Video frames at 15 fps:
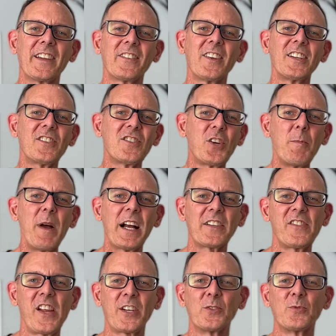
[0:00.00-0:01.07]
let's go back
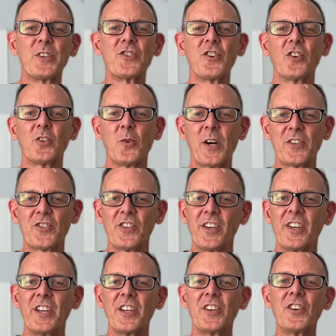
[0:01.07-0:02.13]
to that original question.
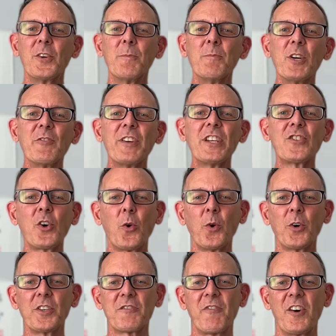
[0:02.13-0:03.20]
You're moving
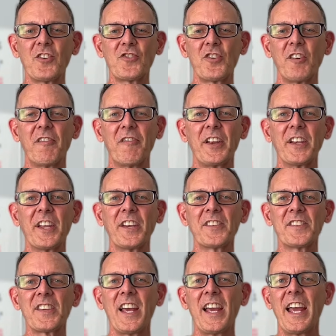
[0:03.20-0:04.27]
towards functional
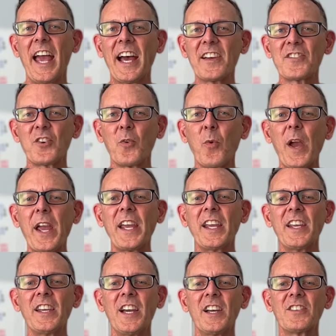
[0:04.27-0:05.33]
fitness as a
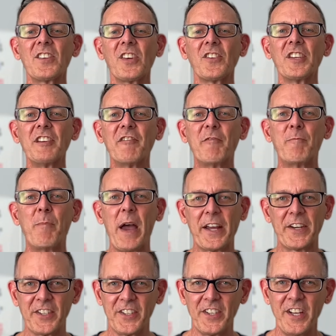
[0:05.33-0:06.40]
way to live
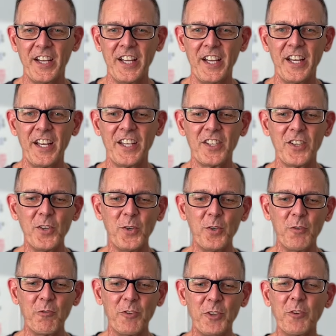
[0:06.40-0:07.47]
better.
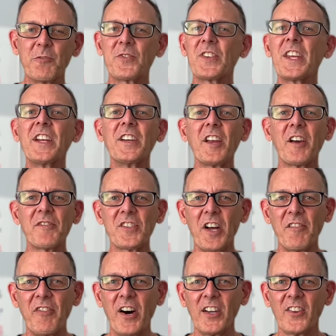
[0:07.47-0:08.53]
You've seen enough
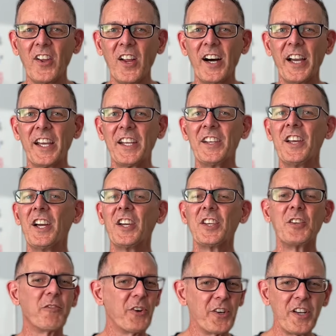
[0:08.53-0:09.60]
stuff online.
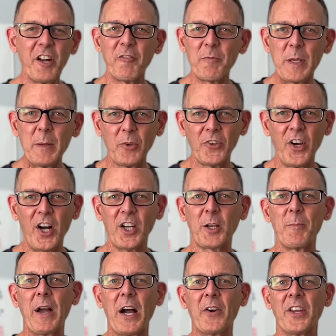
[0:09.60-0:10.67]
You've heard enough people talk
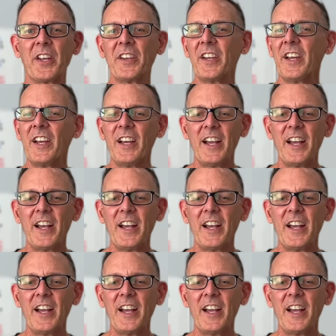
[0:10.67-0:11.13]
about it.